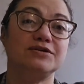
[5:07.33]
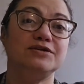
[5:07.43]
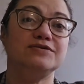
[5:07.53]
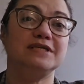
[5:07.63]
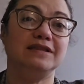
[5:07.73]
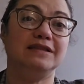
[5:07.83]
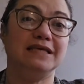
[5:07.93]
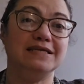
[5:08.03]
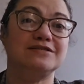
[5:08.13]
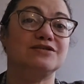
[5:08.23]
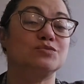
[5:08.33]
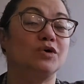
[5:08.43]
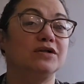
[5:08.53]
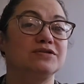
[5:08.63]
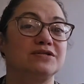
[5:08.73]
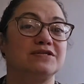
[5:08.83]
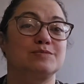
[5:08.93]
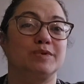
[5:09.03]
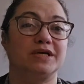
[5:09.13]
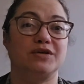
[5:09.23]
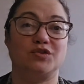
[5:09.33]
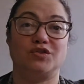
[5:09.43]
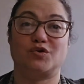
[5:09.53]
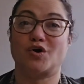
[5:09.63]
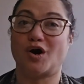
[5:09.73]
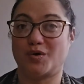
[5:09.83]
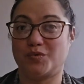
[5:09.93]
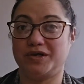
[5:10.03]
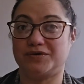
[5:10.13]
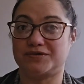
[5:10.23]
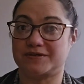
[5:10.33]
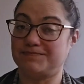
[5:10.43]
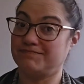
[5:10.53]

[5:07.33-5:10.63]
using these as well to display their Hot Wheels.